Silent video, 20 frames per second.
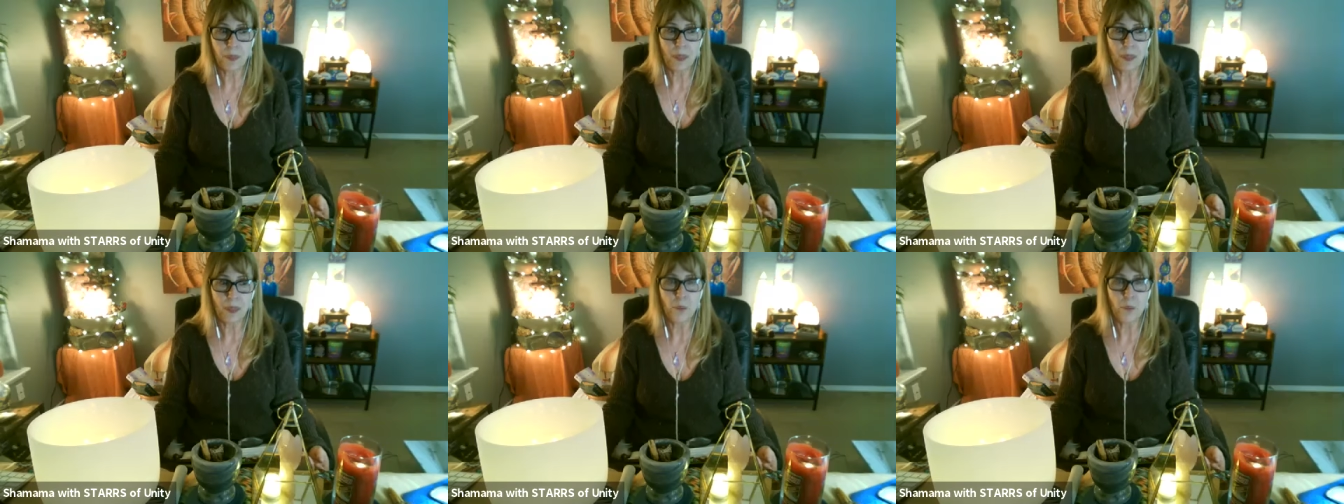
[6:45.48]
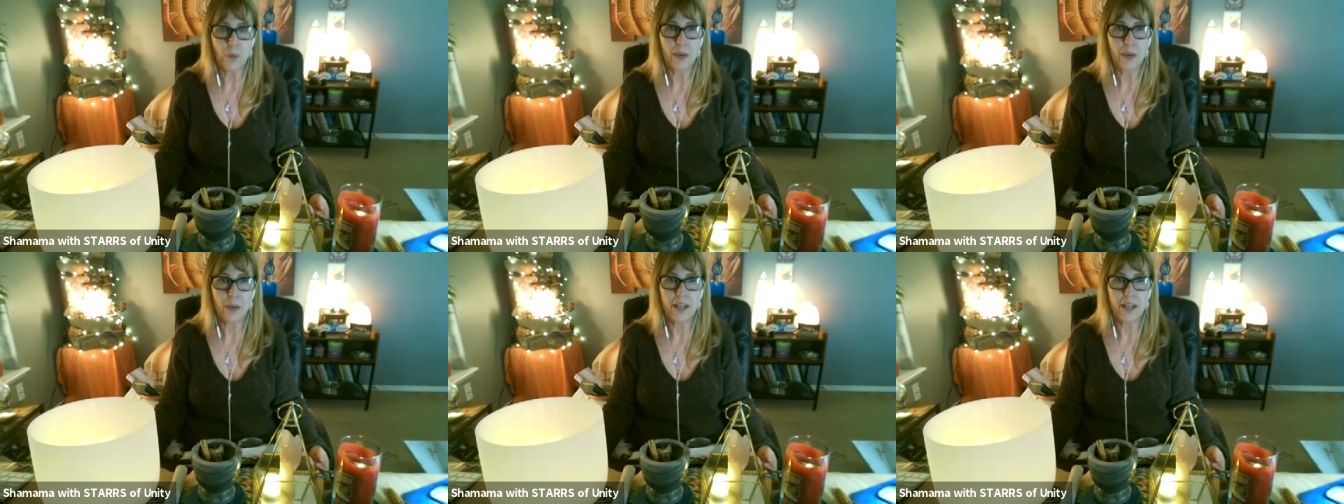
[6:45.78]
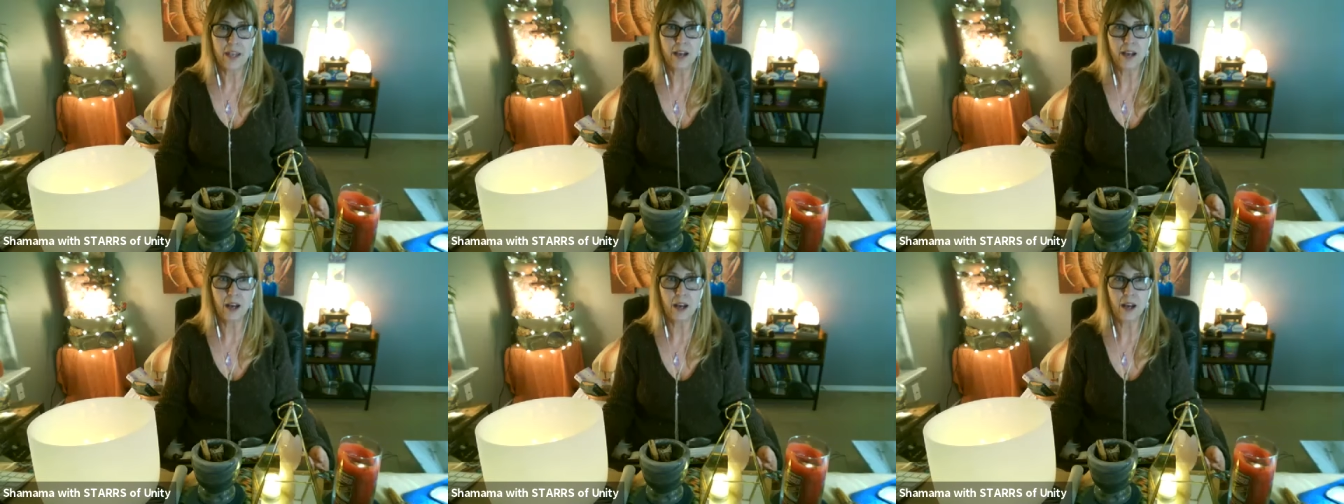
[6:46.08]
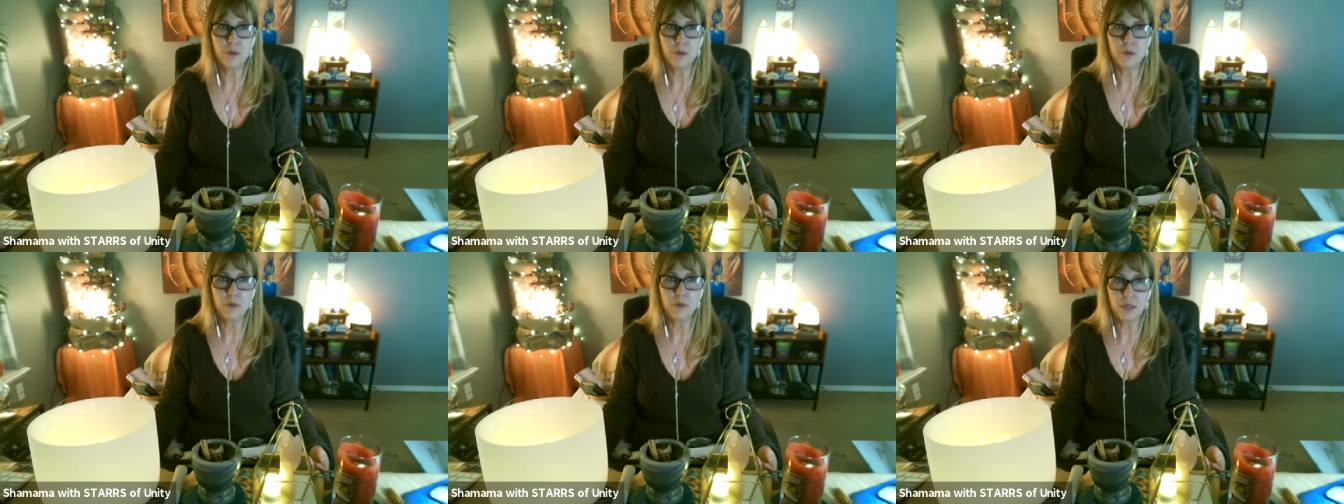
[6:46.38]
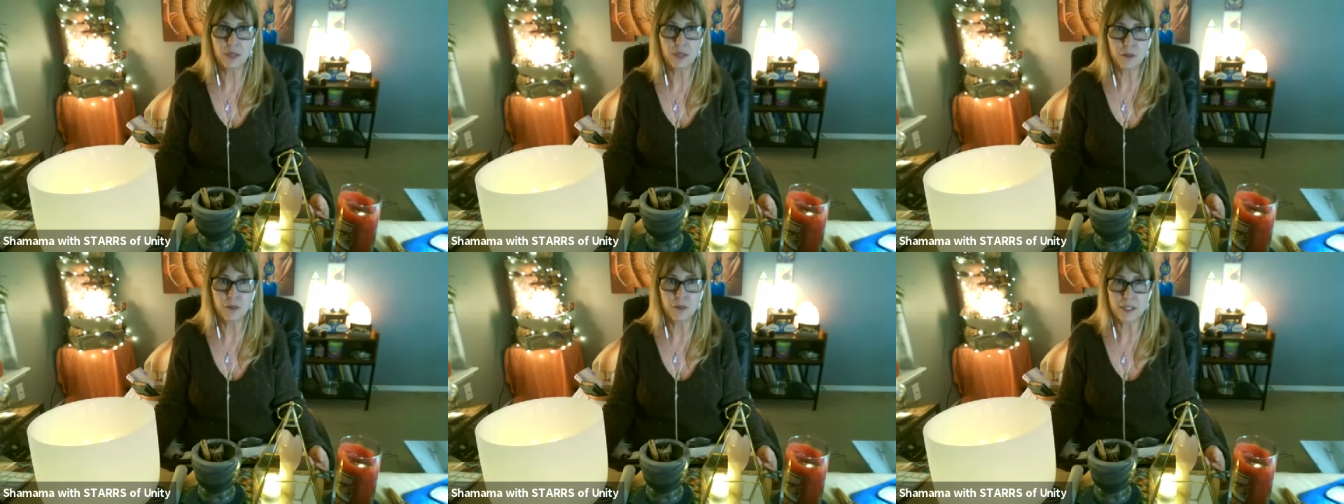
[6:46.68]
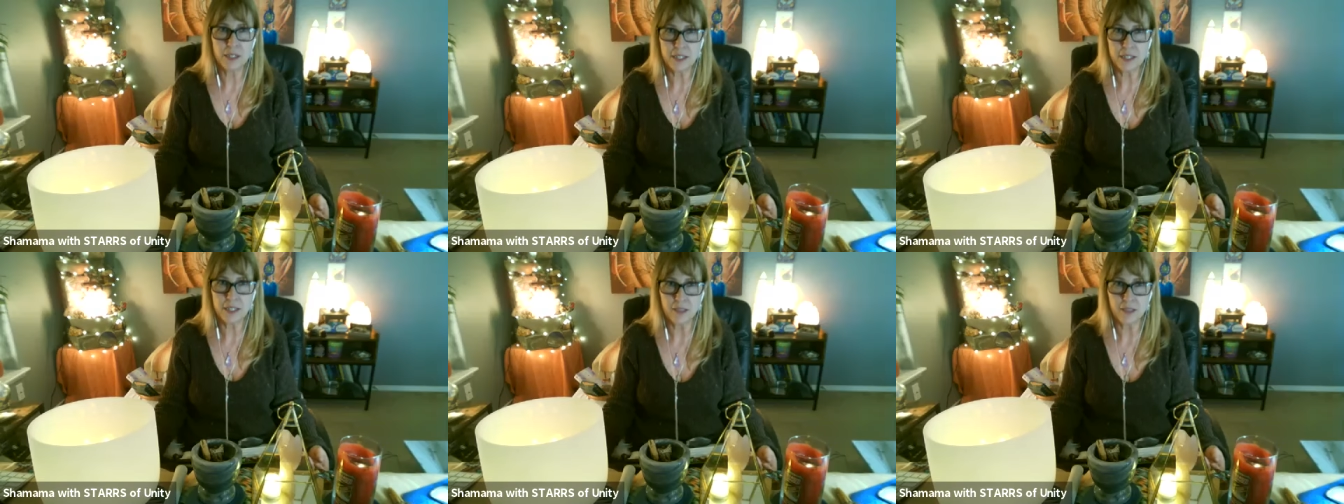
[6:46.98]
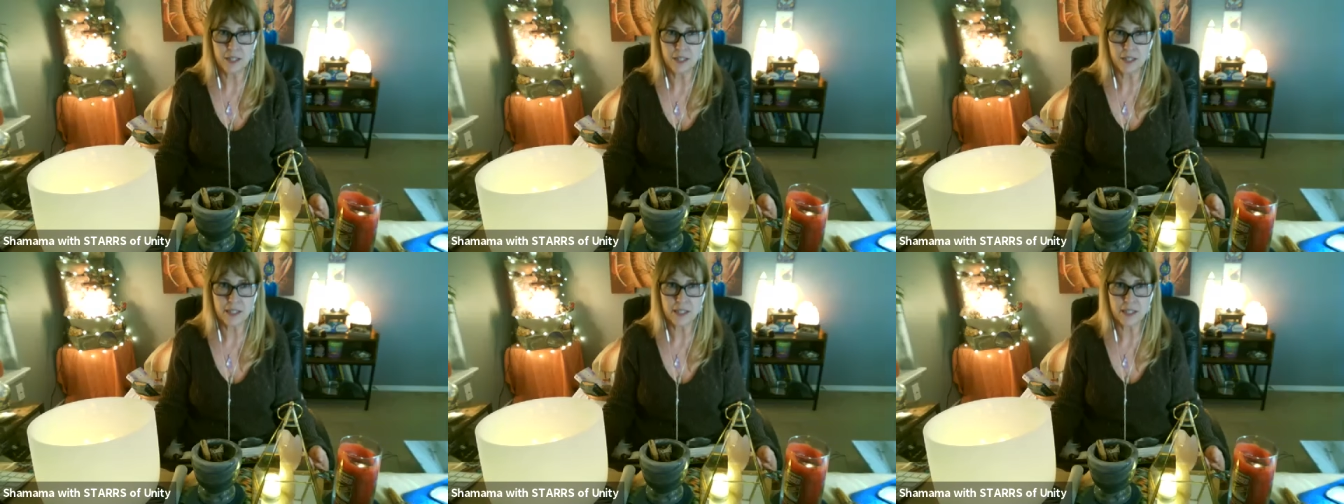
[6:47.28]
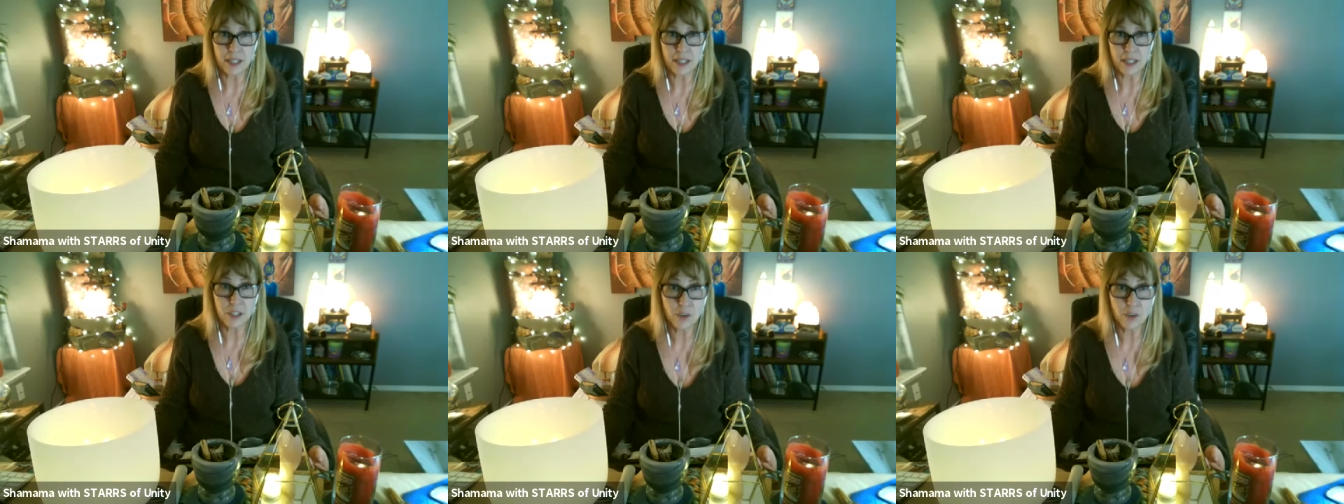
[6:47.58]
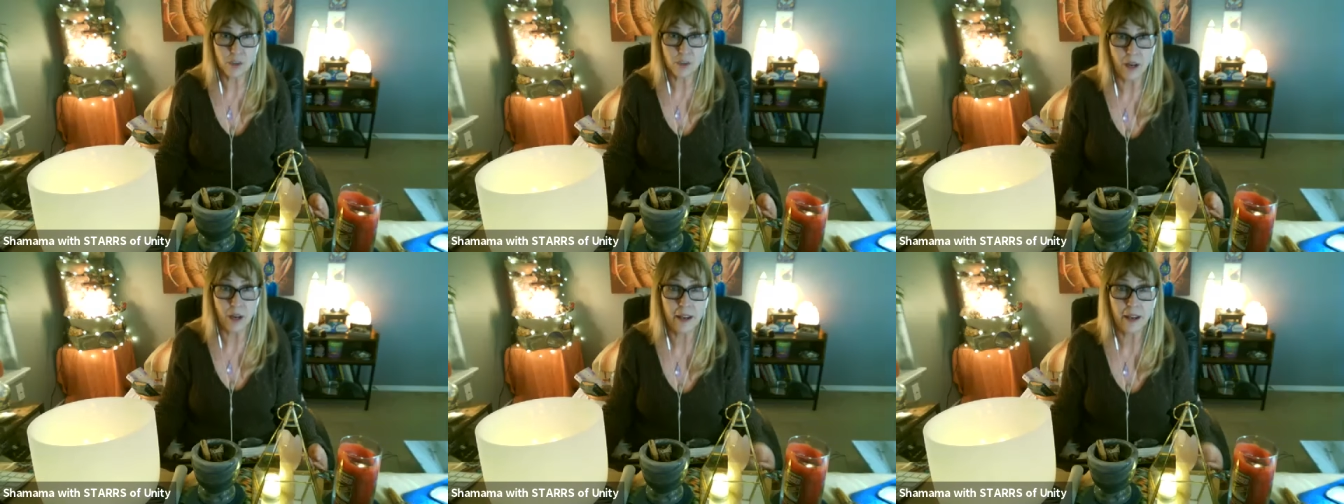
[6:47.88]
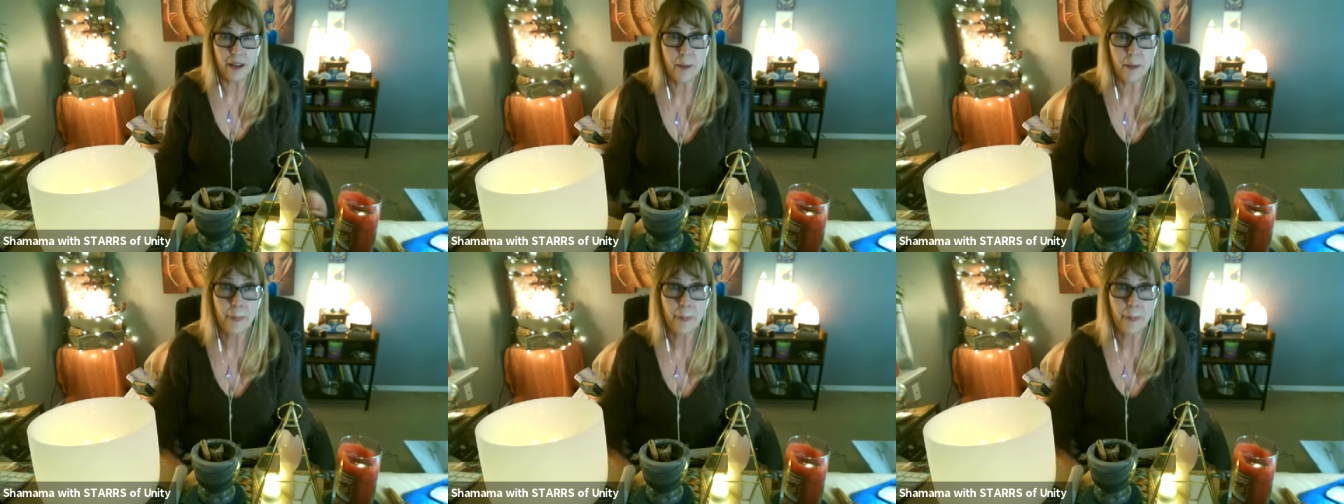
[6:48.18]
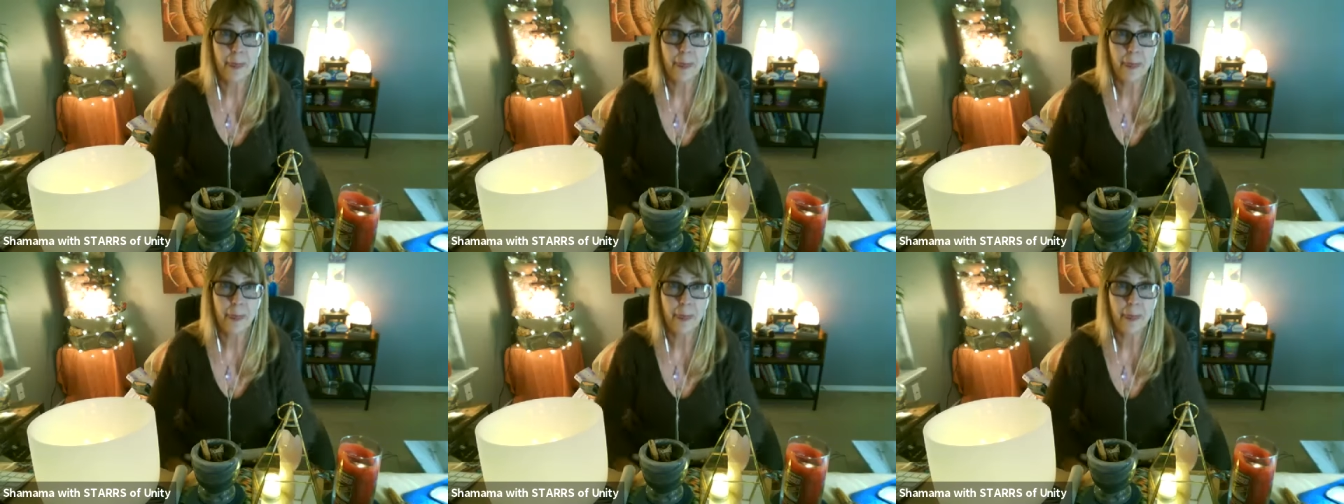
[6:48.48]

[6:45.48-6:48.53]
when I really wanted to give it a second try,